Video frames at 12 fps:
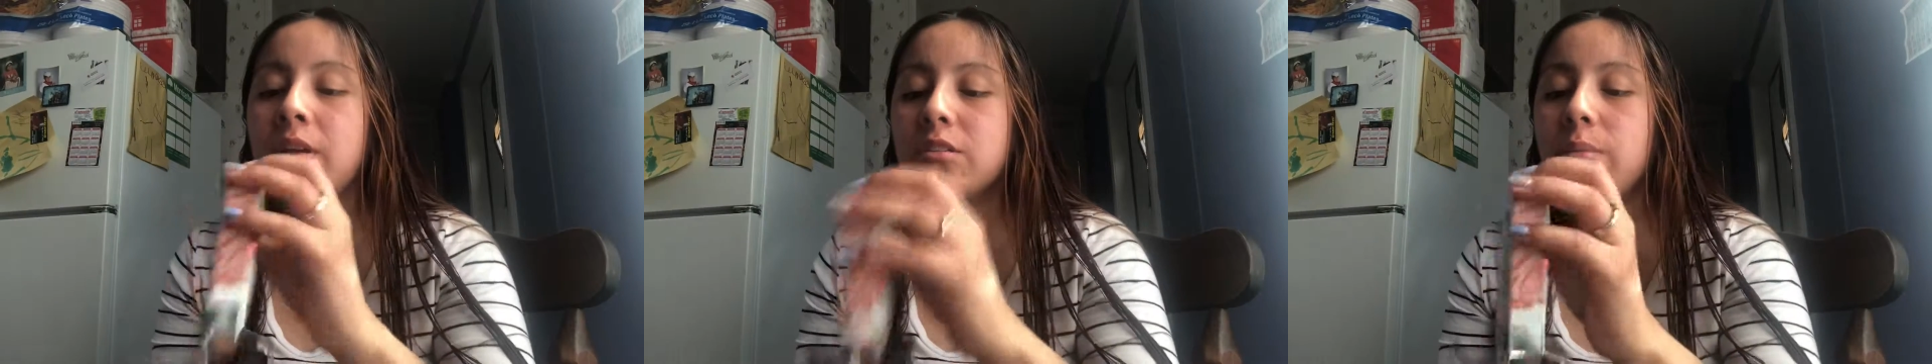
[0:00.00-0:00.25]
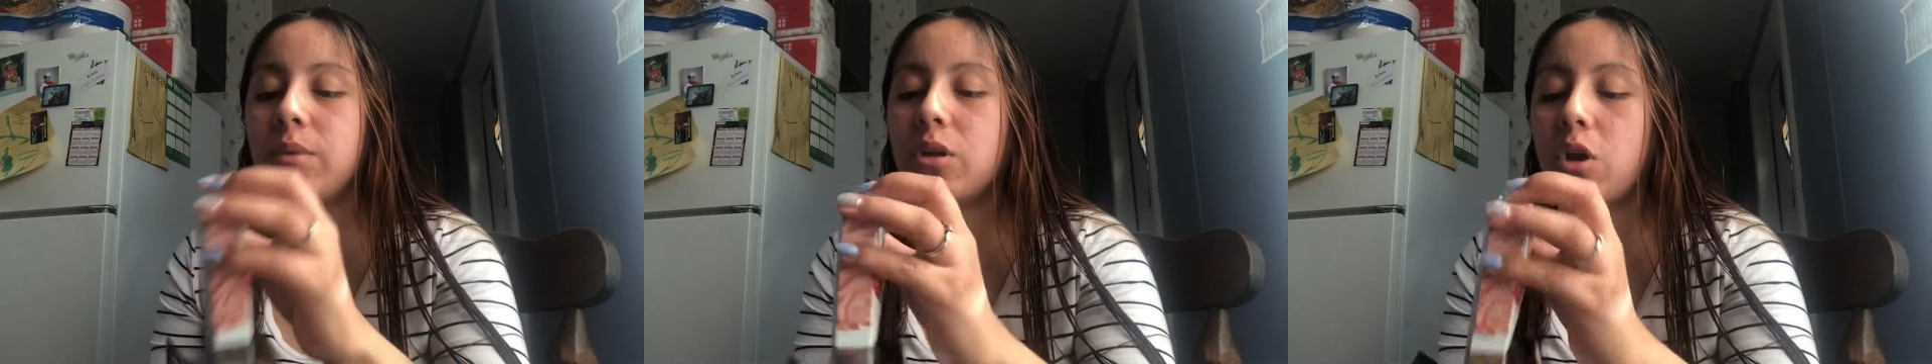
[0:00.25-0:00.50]

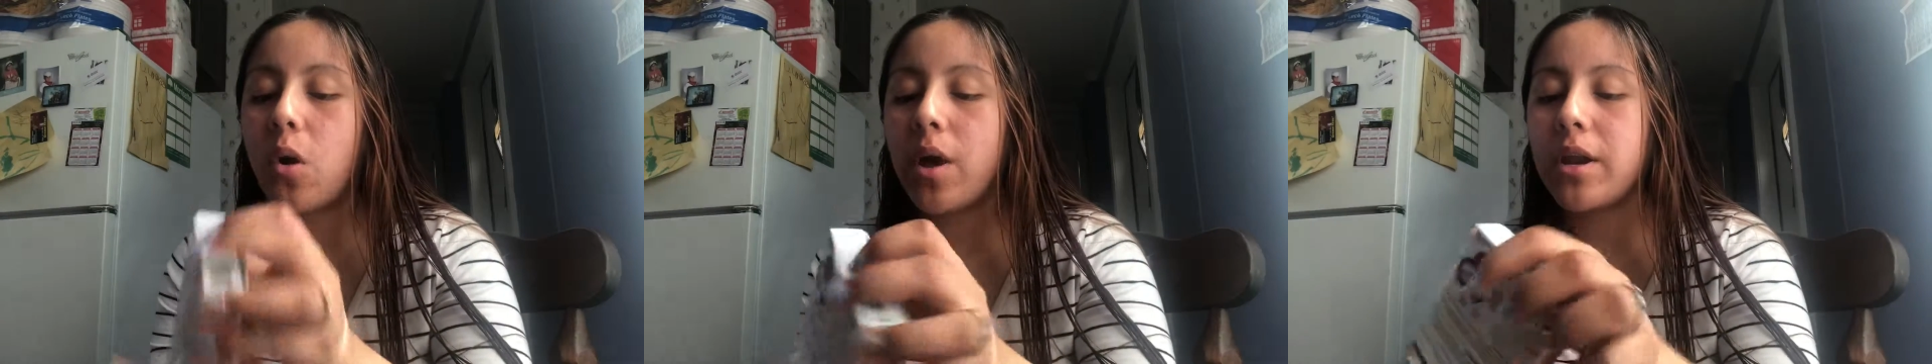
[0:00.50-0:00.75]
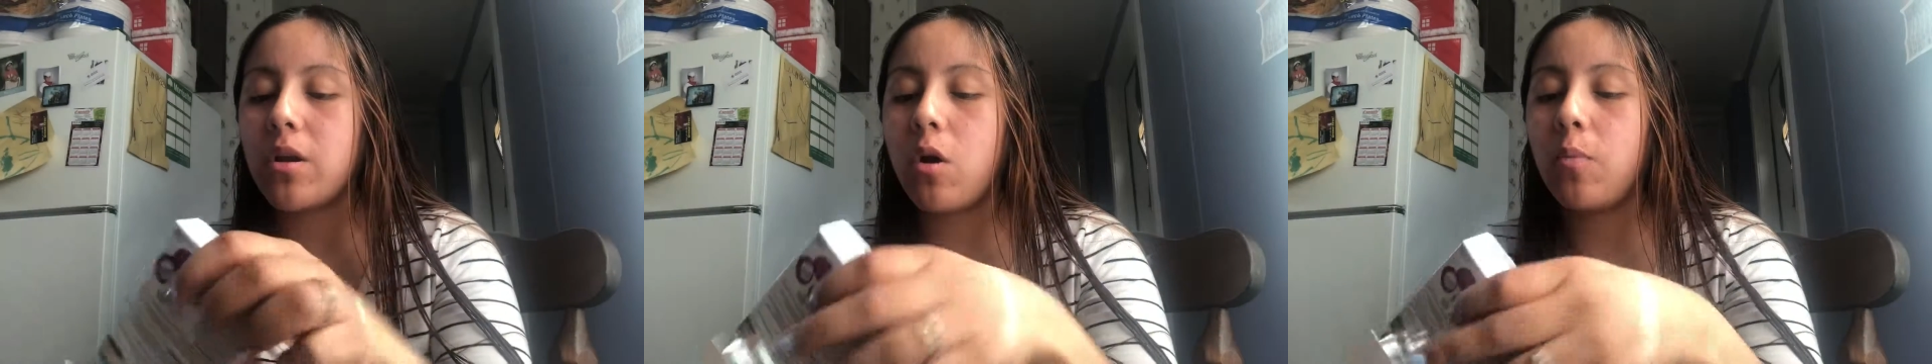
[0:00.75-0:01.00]
so I'm going to go
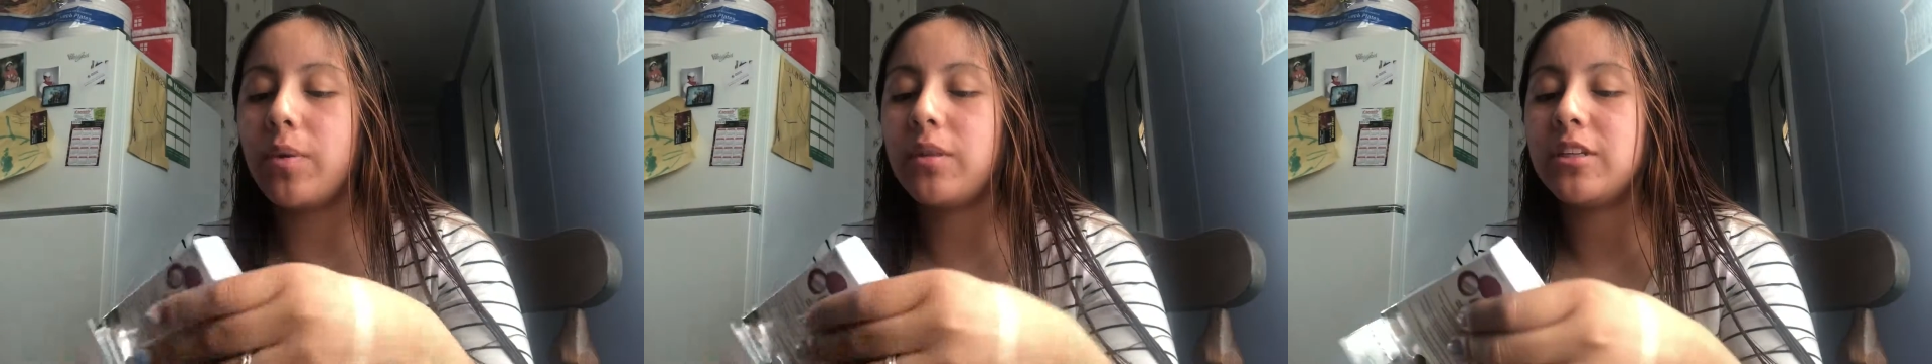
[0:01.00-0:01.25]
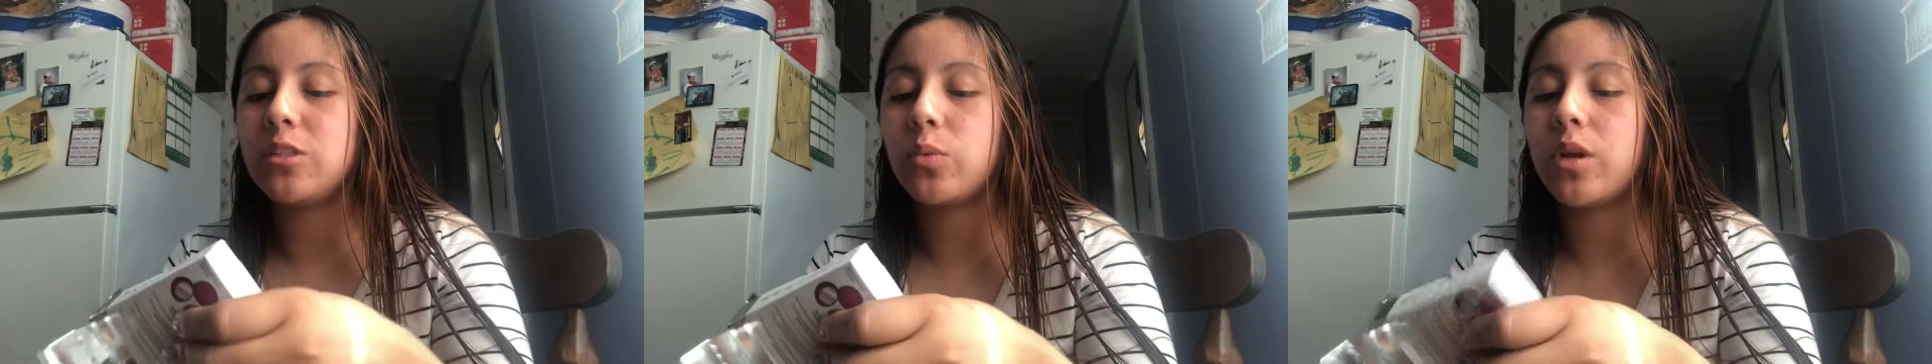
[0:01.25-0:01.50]
ahead and open
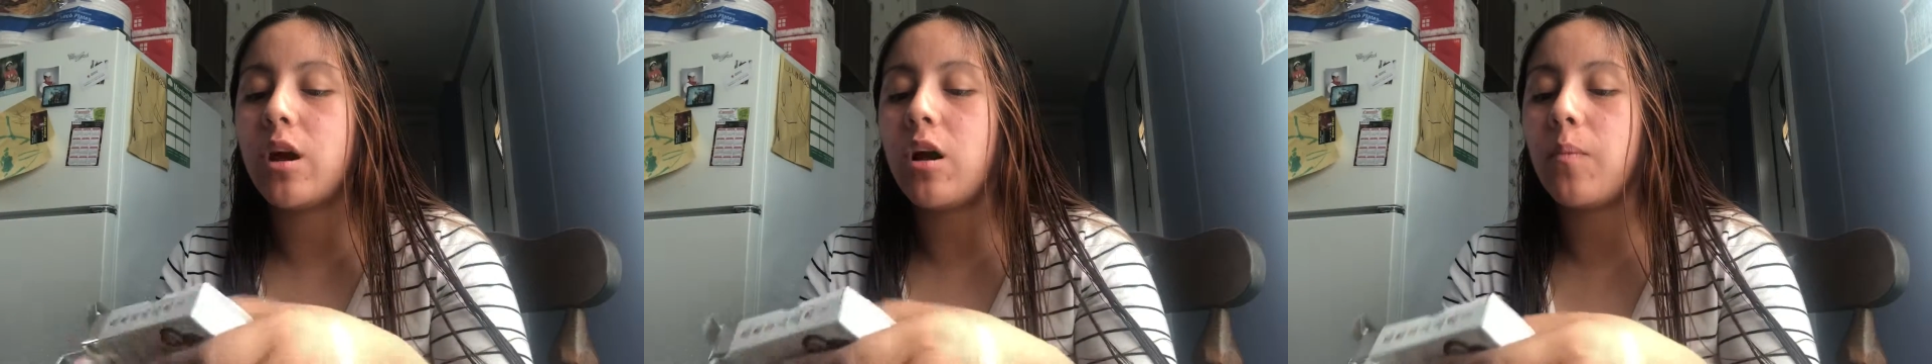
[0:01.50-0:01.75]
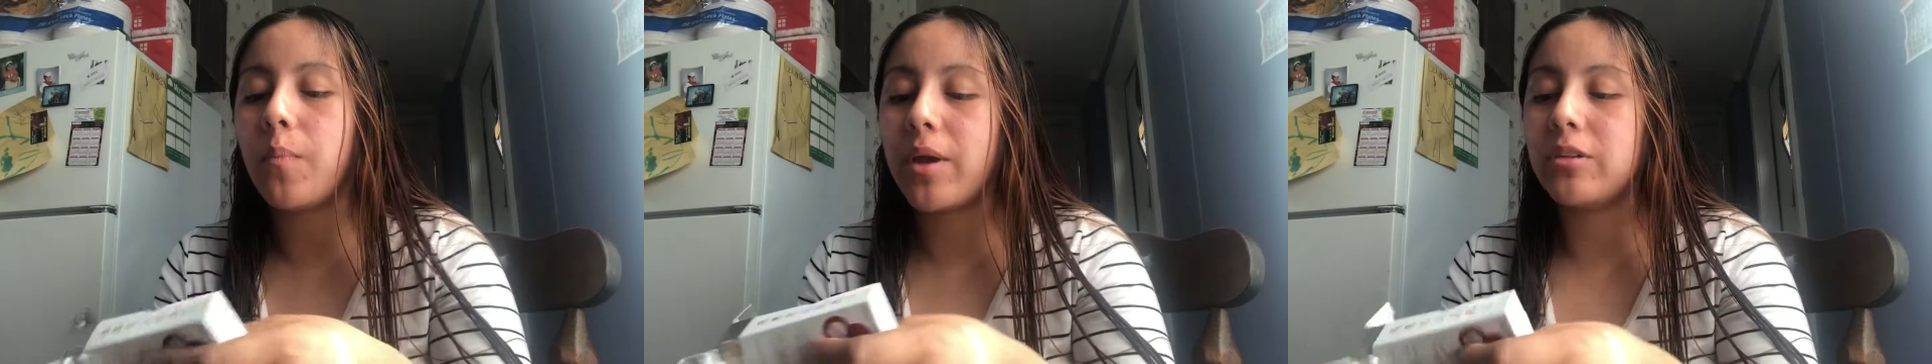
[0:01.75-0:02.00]
this one
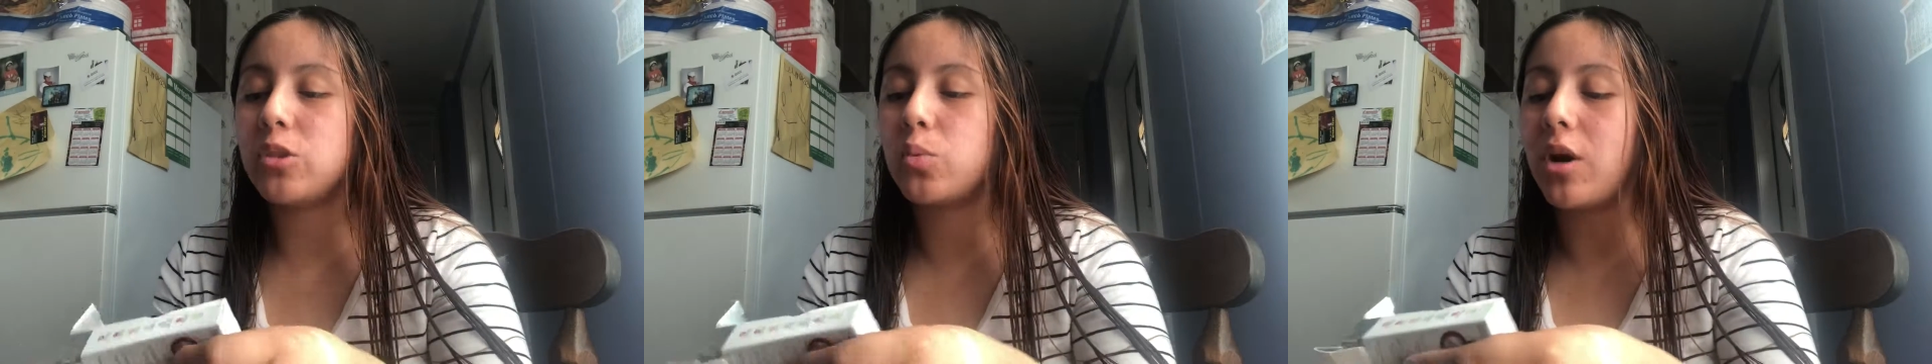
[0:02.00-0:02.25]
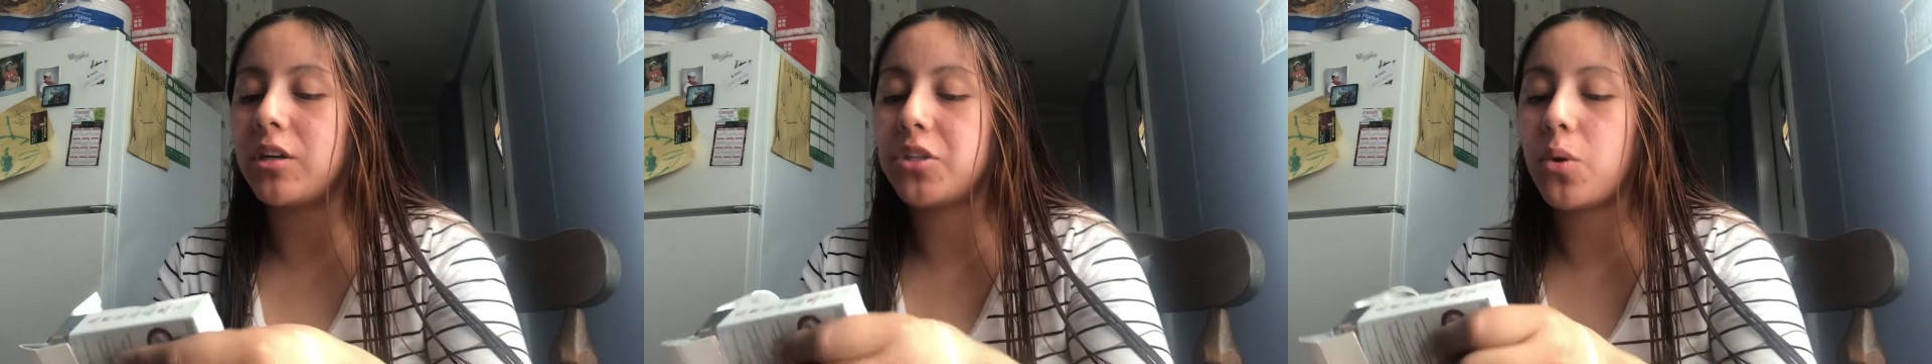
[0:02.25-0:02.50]
up and
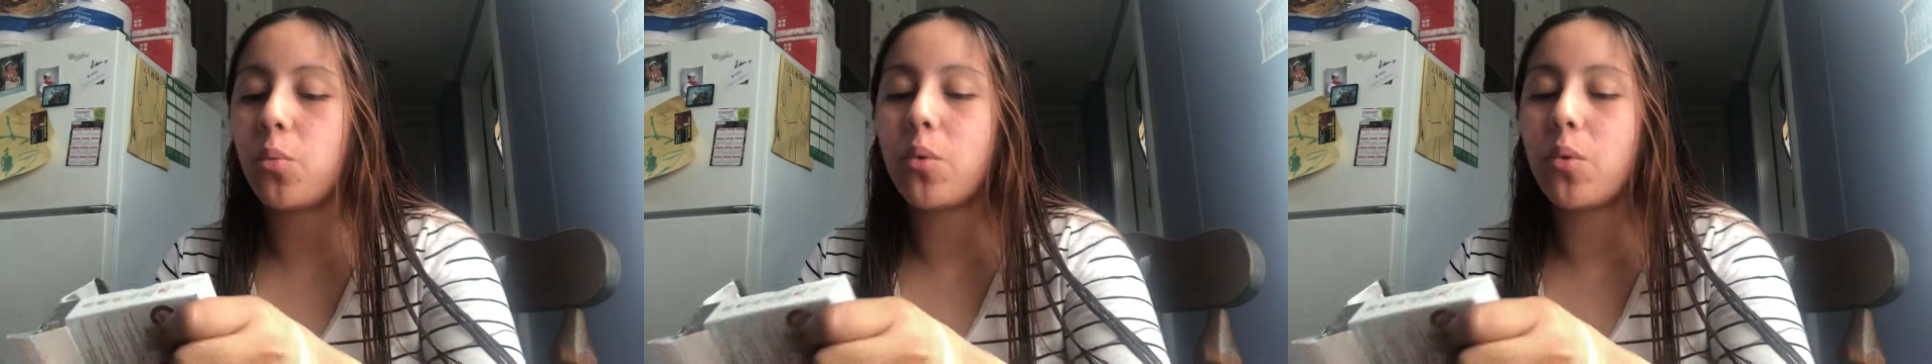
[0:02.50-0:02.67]
swatch it